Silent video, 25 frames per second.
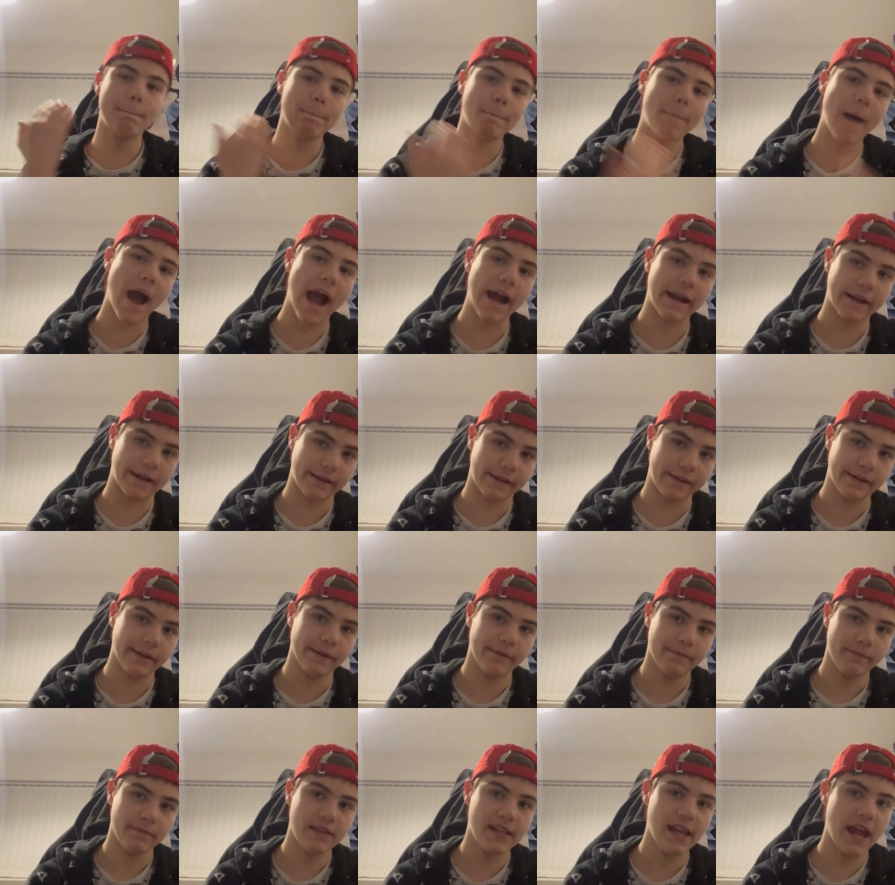bang
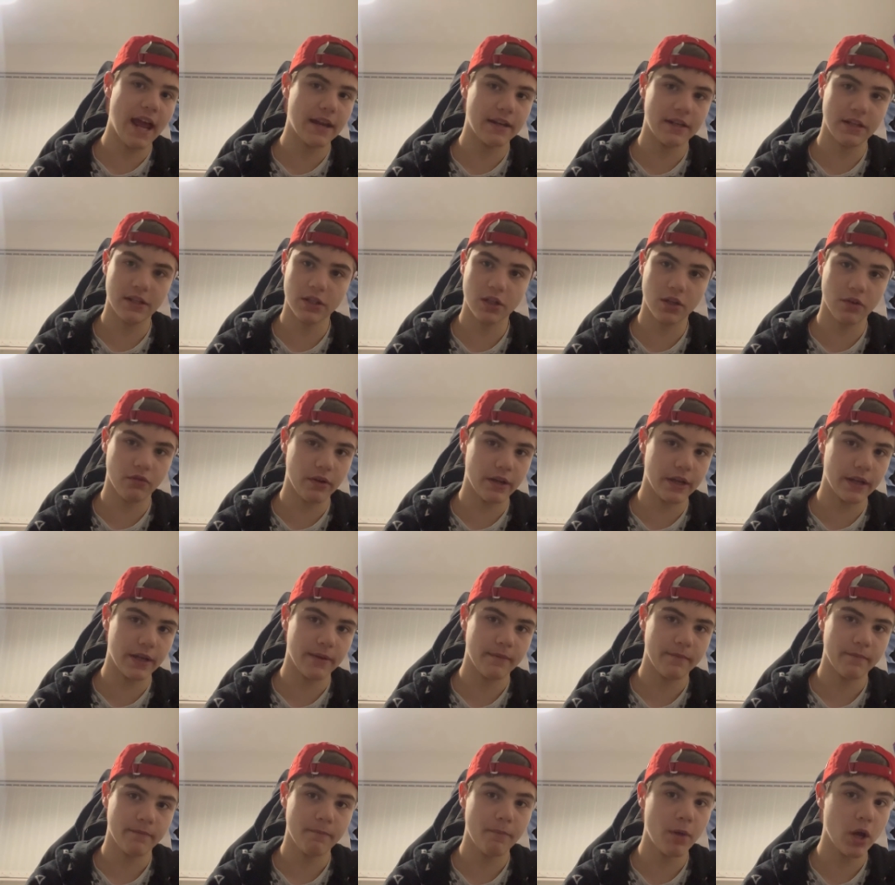to end his career
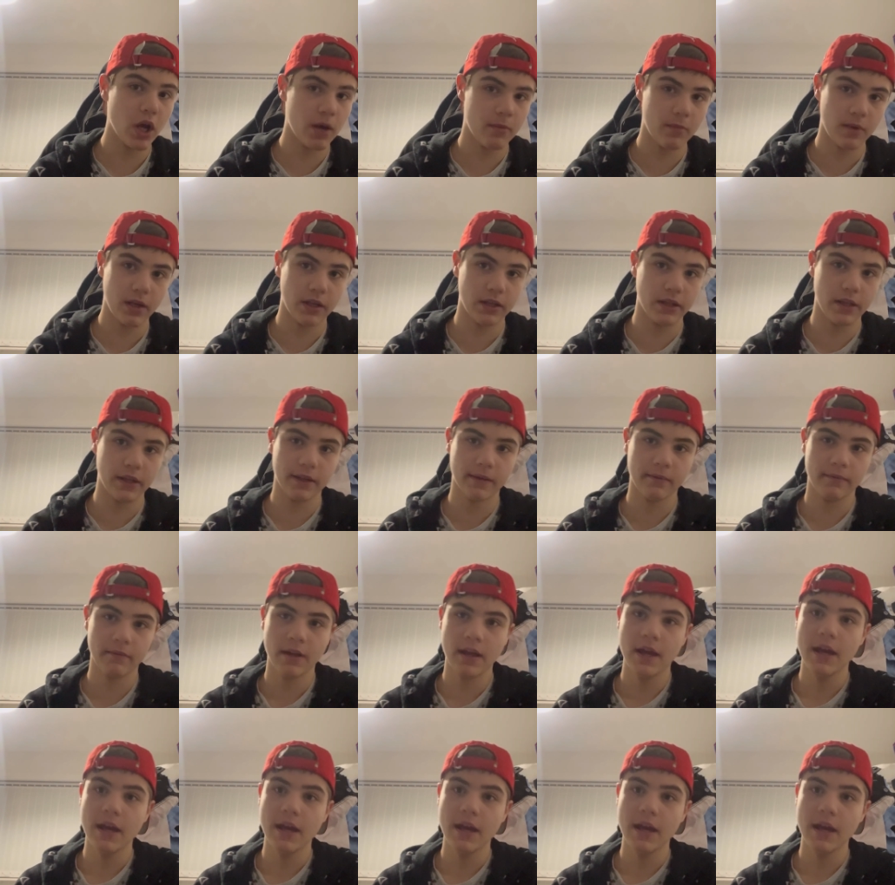permanently.